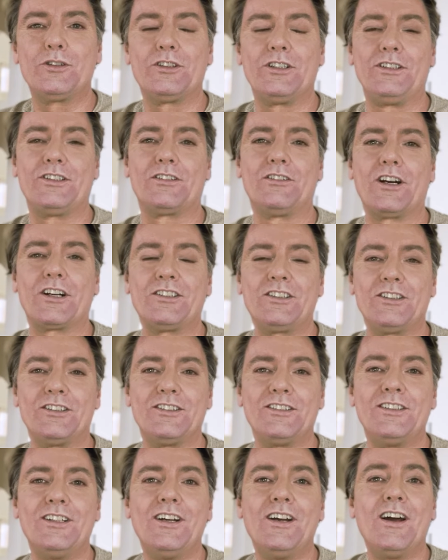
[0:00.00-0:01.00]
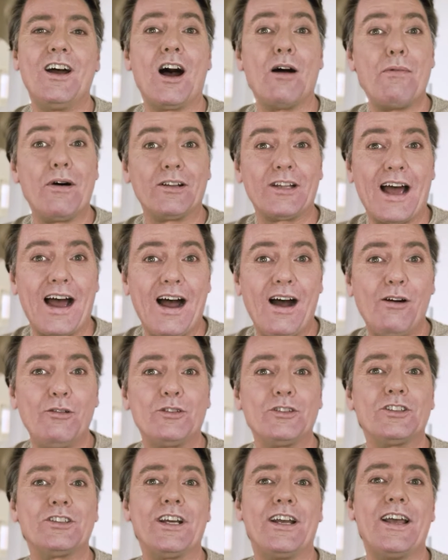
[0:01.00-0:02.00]
the introduction about how to
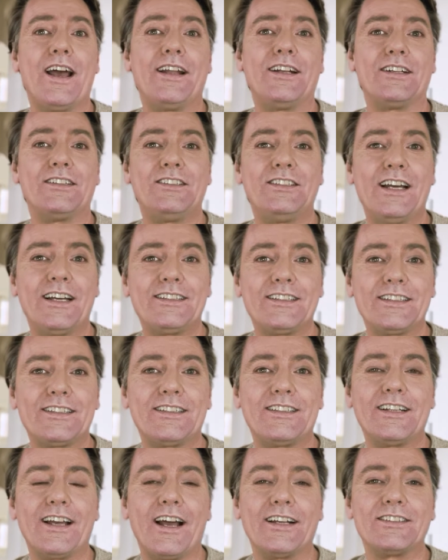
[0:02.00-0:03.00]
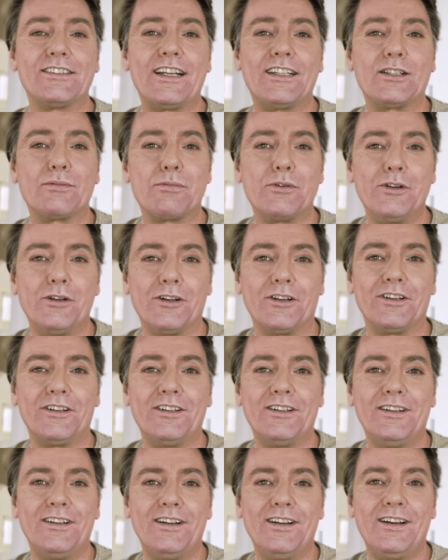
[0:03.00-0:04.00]
stay energetic as an entrepreneur.
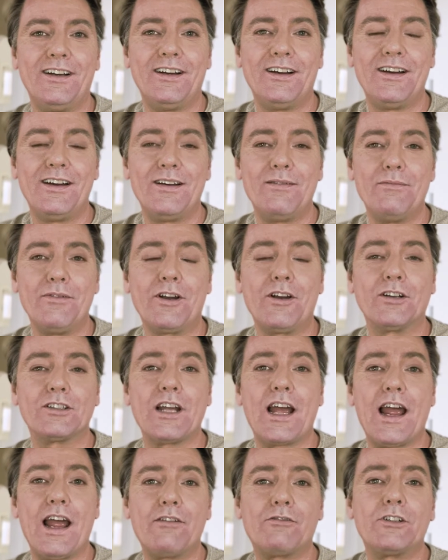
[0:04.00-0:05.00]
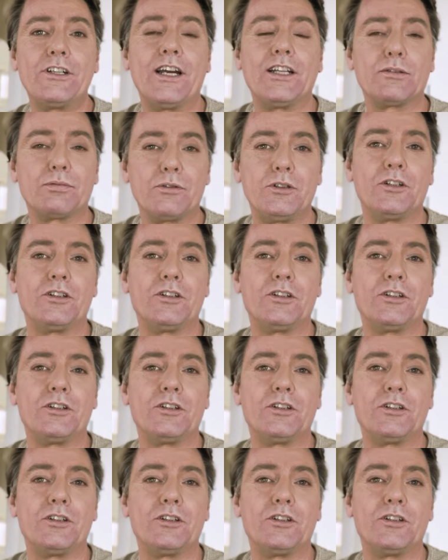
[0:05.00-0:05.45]
Because every entrepreneur